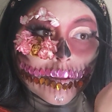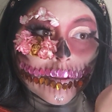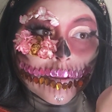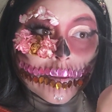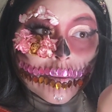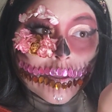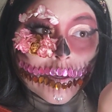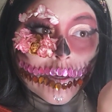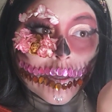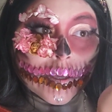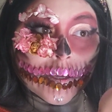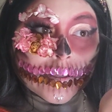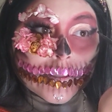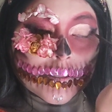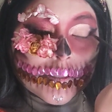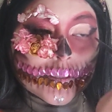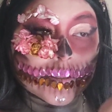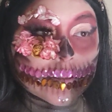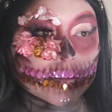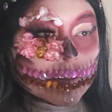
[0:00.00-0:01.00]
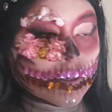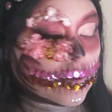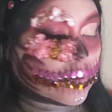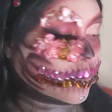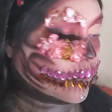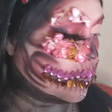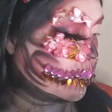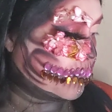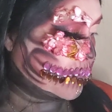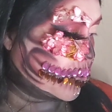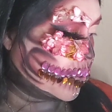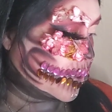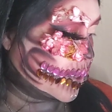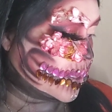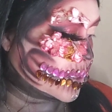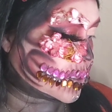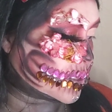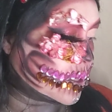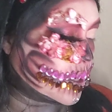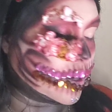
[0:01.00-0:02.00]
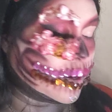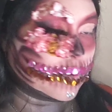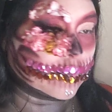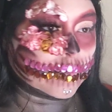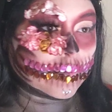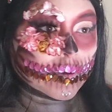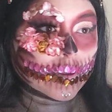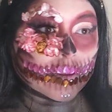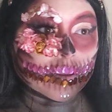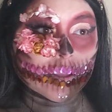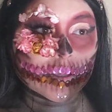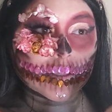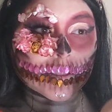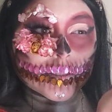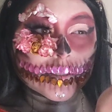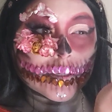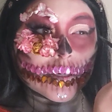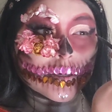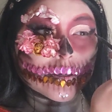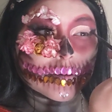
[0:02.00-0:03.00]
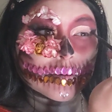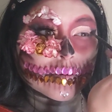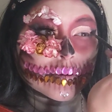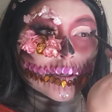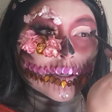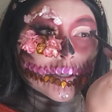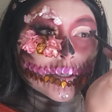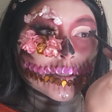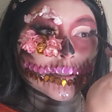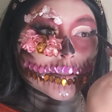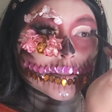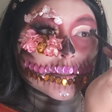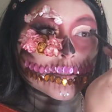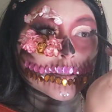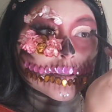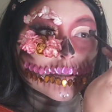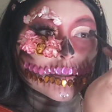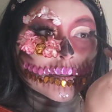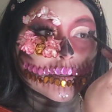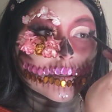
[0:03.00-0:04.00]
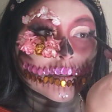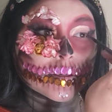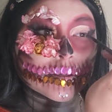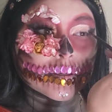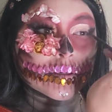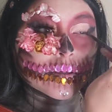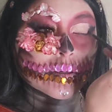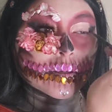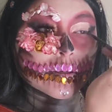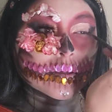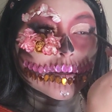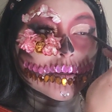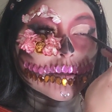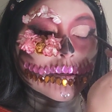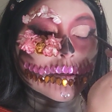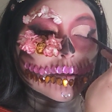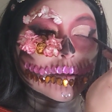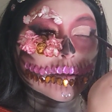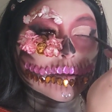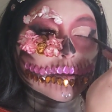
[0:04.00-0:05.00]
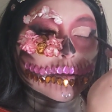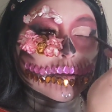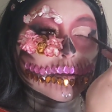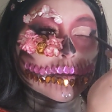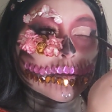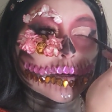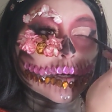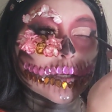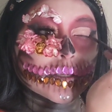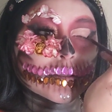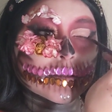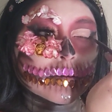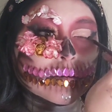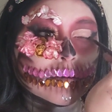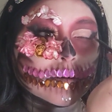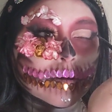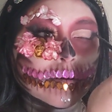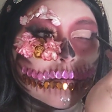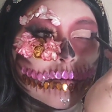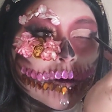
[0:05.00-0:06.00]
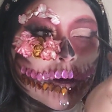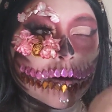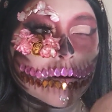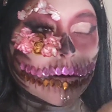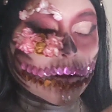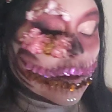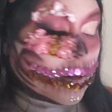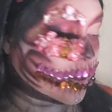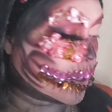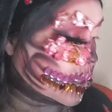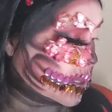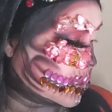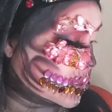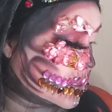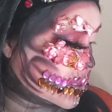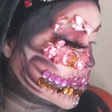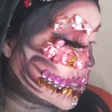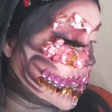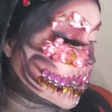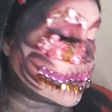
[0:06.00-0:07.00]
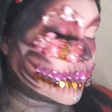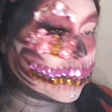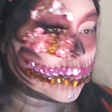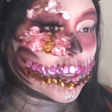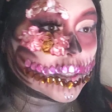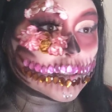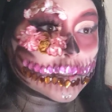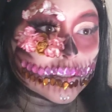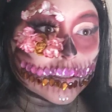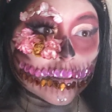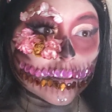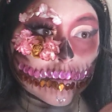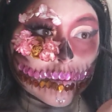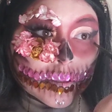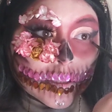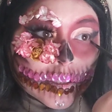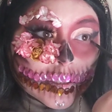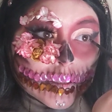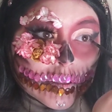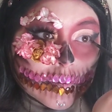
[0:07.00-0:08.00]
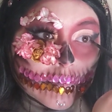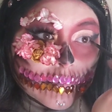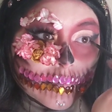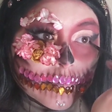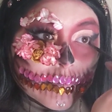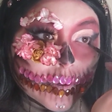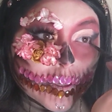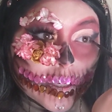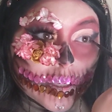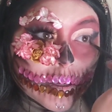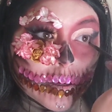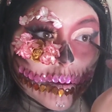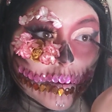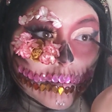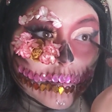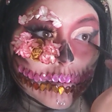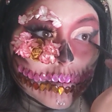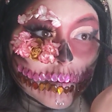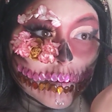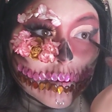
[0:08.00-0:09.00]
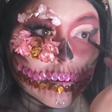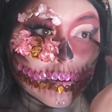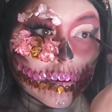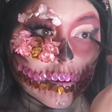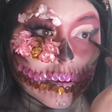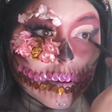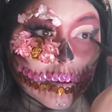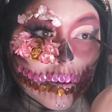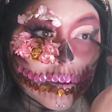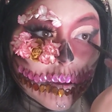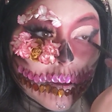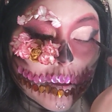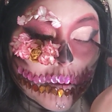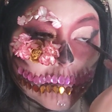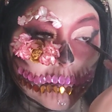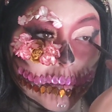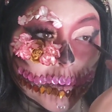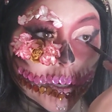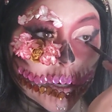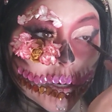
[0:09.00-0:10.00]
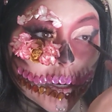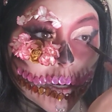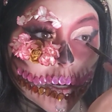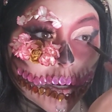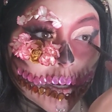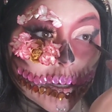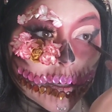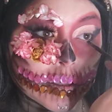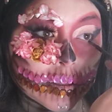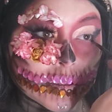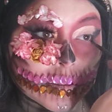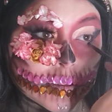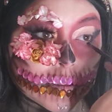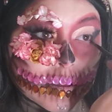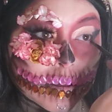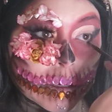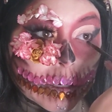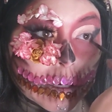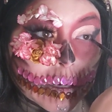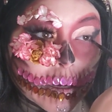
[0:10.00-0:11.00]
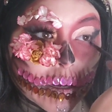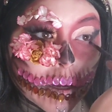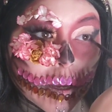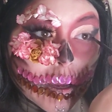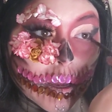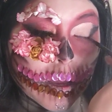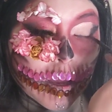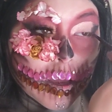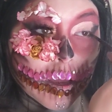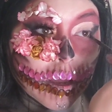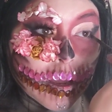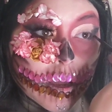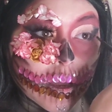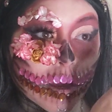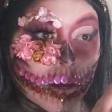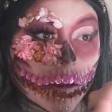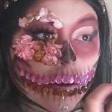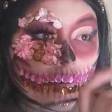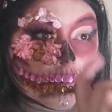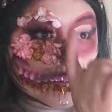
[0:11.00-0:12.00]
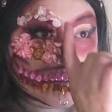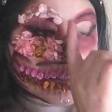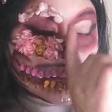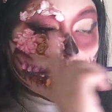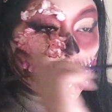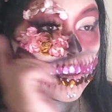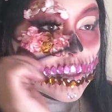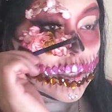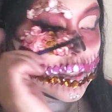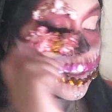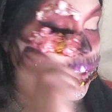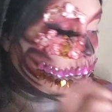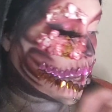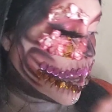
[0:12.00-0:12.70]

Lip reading: the external point of this cut crease. You guys don't know how long it's taken me to do this video because to do this